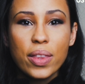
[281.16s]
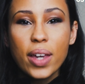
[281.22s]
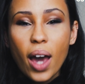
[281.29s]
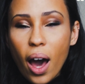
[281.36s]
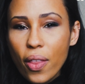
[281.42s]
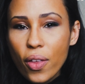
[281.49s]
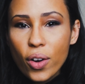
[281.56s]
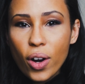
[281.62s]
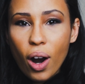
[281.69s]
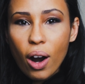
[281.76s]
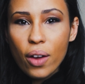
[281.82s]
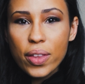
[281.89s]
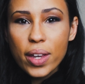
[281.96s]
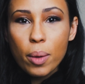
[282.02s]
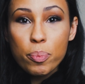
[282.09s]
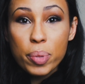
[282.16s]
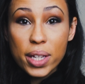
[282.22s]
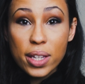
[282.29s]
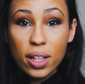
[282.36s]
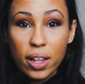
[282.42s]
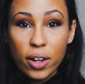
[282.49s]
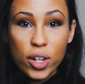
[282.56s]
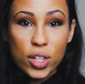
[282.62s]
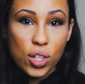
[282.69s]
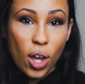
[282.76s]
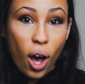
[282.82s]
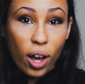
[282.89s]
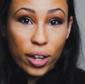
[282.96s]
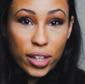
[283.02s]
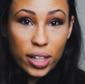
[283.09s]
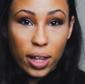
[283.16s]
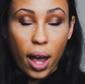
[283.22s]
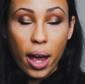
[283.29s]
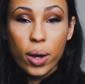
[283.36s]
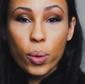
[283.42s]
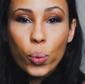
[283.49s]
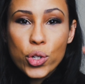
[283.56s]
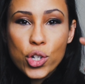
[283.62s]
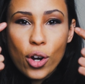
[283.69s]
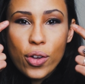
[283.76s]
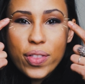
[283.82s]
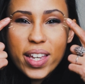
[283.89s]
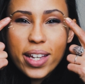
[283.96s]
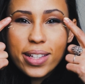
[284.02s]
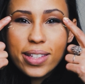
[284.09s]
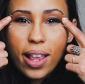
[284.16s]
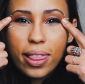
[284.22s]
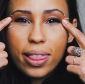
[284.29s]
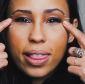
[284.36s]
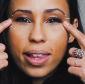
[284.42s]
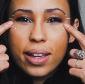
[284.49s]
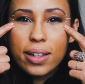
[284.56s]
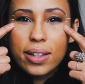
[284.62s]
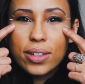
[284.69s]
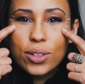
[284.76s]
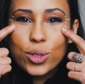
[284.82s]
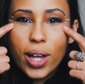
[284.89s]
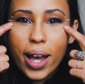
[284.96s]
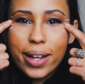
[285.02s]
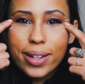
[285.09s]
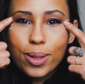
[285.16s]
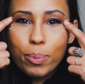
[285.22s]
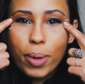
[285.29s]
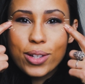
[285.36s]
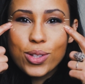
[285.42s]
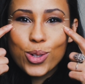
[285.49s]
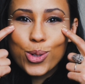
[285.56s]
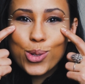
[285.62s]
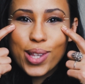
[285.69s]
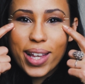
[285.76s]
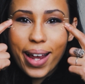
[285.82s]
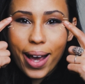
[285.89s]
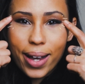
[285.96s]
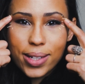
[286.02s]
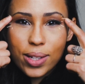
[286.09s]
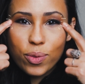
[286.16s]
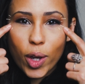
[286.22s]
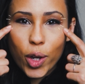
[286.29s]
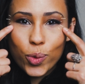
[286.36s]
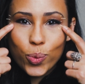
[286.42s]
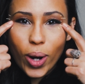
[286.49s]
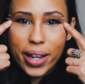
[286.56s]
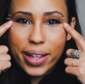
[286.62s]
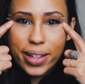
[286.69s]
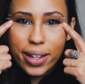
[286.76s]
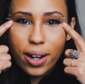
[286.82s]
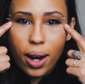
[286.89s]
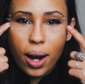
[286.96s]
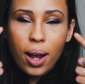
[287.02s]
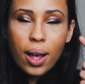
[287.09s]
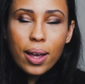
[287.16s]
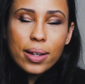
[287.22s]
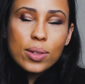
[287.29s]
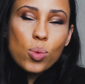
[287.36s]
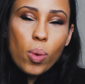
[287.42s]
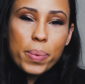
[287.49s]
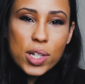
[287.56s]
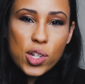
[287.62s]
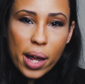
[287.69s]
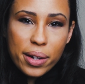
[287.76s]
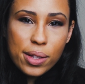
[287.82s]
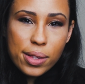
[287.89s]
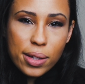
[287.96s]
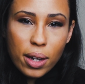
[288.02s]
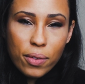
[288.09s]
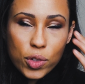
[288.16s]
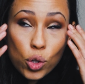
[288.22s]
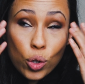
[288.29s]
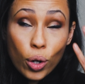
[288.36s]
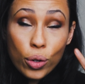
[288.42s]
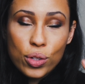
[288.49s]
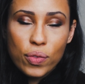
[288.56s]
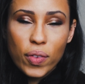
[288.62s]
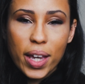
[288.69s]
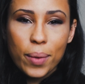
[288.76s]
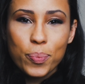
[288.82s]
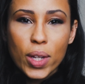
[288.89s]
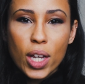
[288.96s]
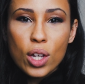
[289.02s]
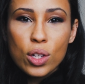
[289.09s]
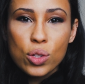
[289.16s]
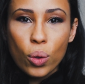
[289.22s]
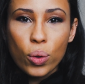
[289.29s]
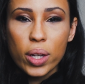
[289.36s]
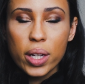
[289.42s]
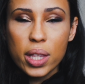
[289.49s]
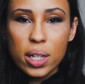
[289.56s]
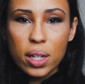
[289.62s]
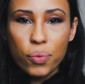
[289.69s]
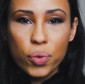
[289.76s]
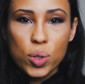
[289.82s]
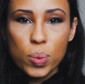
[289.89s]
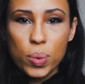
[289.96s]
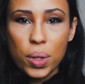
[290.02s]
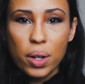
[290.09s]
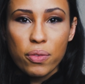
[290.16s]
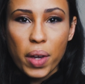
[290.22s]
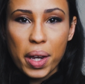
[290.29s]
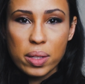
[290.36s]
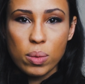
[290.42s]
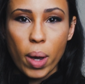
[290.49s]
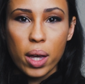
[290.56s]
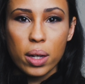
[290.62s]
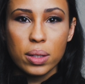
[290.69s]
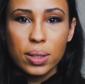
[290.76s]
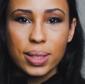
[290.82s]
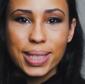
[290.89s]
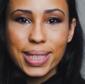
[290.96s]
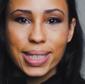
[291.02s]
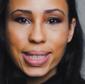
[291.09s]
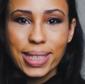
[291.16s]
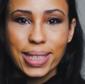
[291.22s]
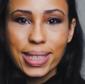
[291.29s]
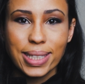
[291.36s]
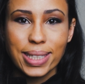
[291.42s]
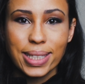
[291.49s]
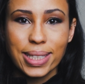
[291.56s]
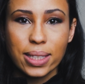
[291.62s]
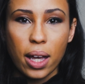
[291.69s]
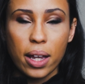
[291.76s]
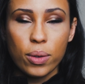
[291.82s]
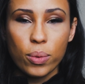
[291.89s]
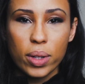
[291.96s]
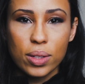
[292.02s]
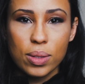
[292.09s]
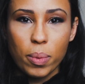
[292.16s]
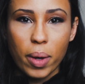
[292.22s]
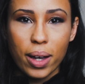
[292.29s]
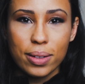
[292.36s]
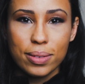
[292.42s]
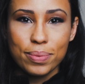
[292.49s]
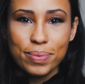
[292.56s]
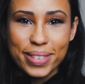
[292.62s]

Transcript: The other are the orbicularis oculi, which are these little tiny muscles that activate right here. It's what we tend to think of as crow's feet. So look at the difference between a fake smile and a real smile.